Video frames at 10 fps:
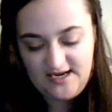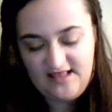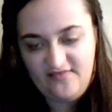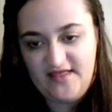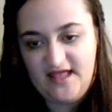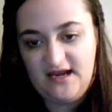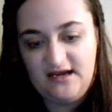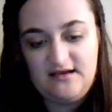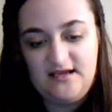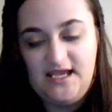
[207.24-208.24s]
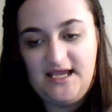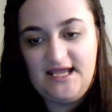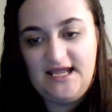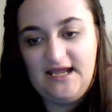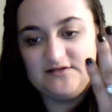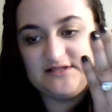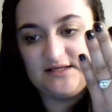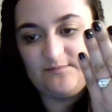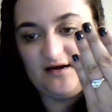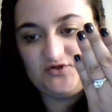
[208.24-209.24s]
it and then it was
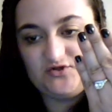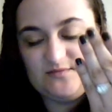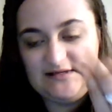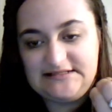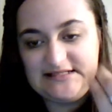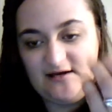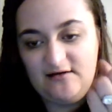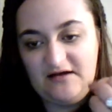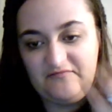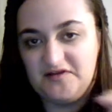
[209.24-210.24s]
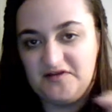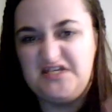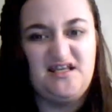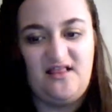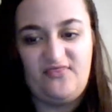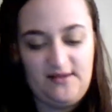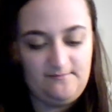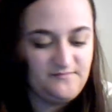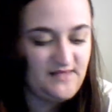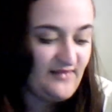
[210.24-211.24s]
like probably two minutes later I felt it
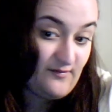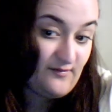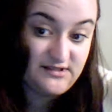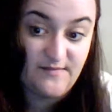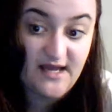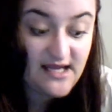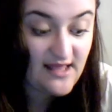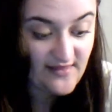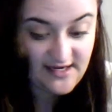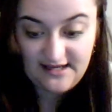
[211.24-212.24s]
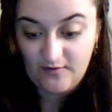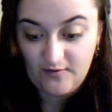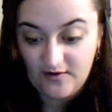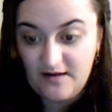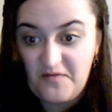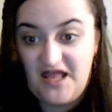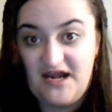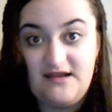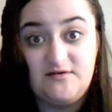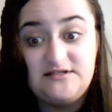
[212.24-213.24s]
nothing and then I went to bed and then I woke up
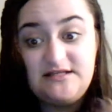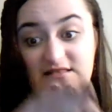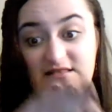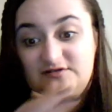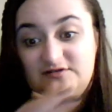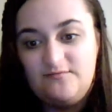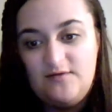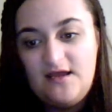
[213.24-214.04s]
and it was nothing it was